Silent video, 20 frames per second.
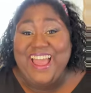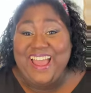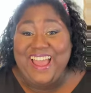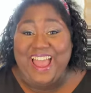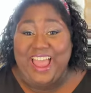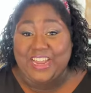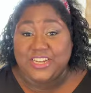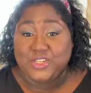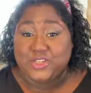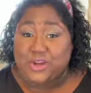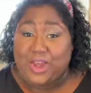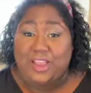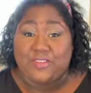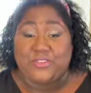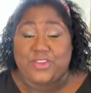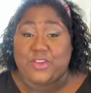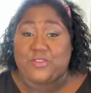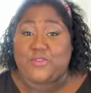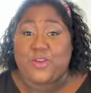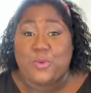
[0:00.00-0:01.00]
and
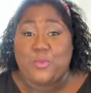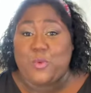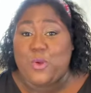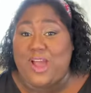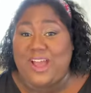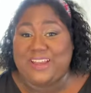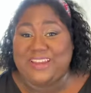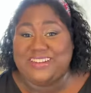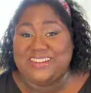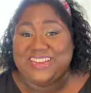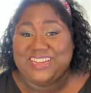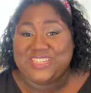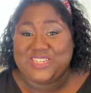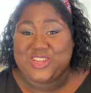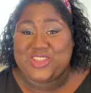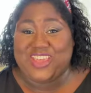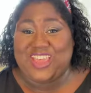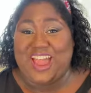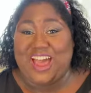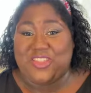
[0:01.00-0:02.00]
driving from one to
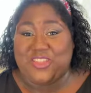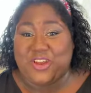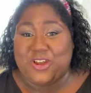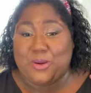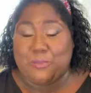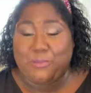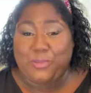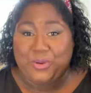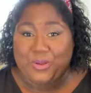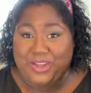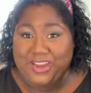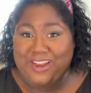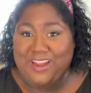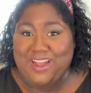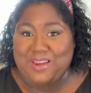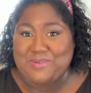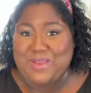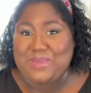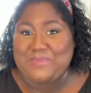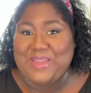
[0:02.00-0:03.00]
the other, putting
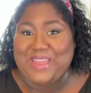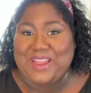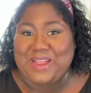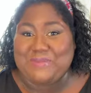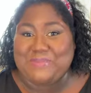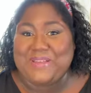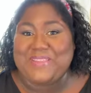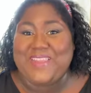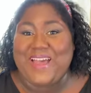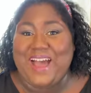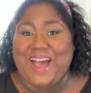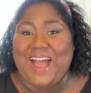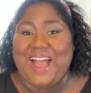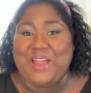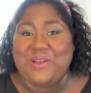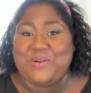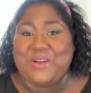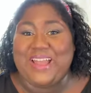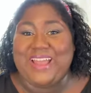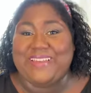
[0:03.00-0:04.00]
on my makeup on the
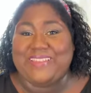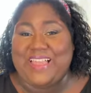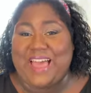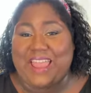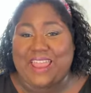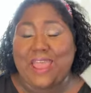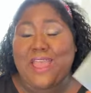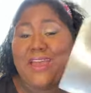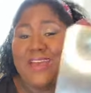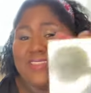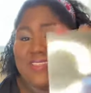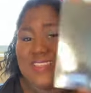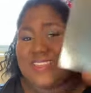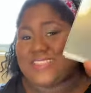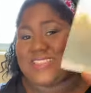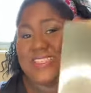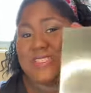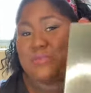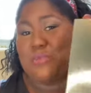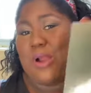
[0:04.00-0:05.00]
highway, like this
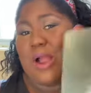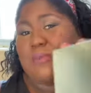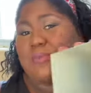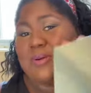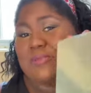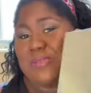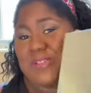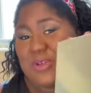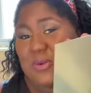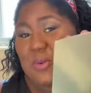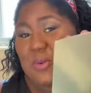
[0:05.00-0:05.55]
is probably